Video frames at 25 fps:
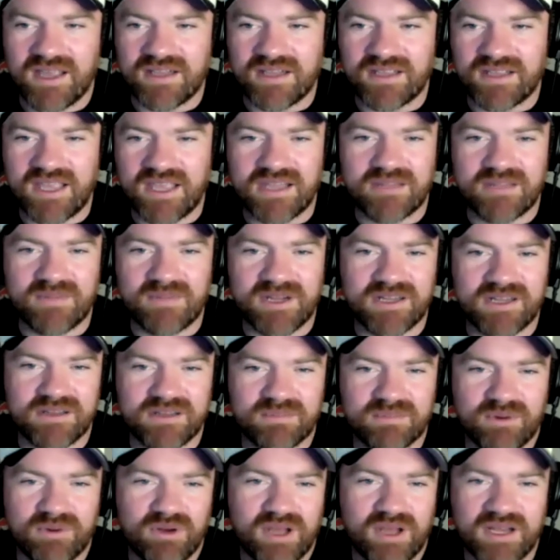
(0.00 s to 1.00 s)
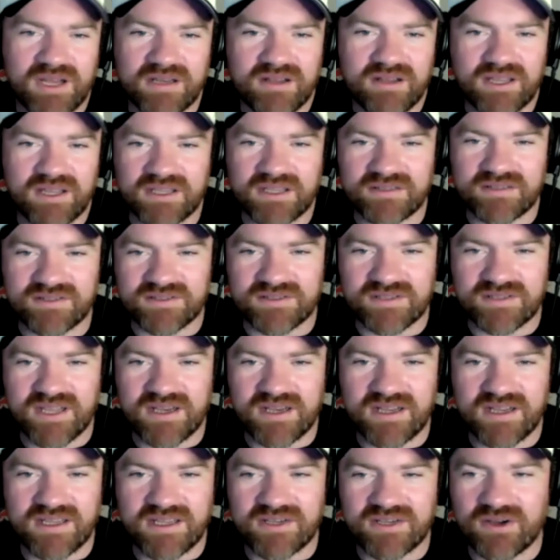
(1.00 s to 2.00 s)
get them under the ball and like just
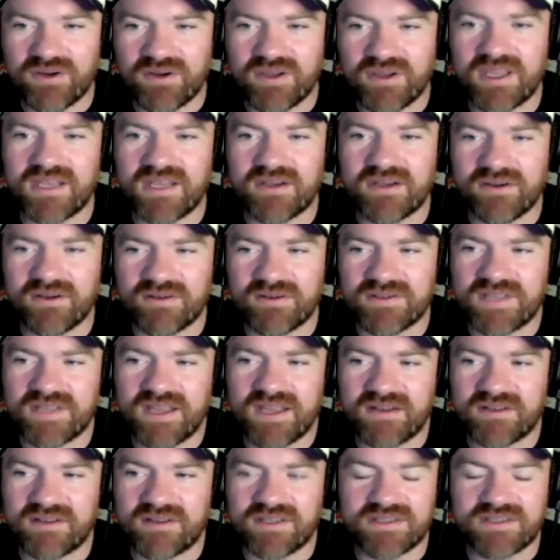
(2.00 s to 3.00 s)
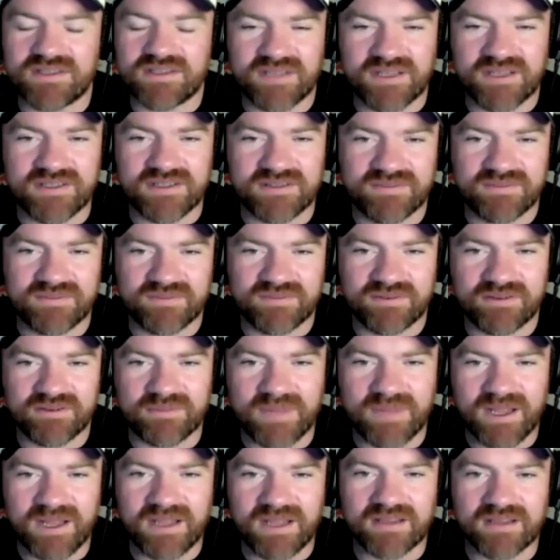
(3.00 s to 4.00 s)
and he knows how to contest for a
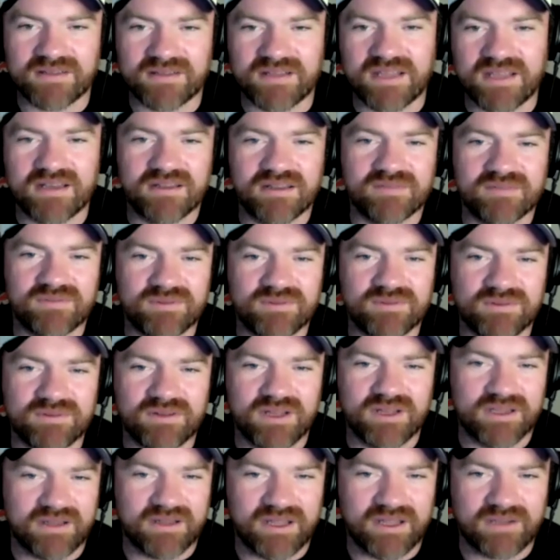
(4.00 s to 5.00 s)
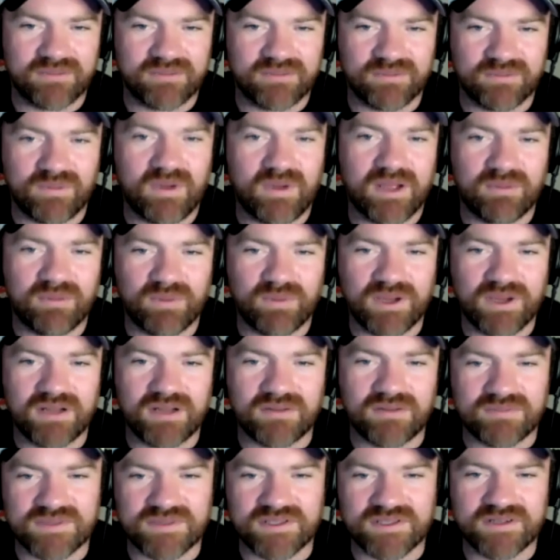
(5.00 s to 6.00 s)
mark down in the forward line like quite
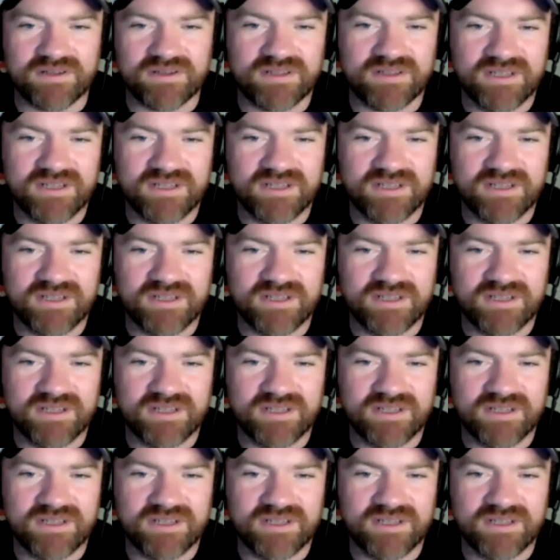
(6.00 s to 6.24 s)
well. So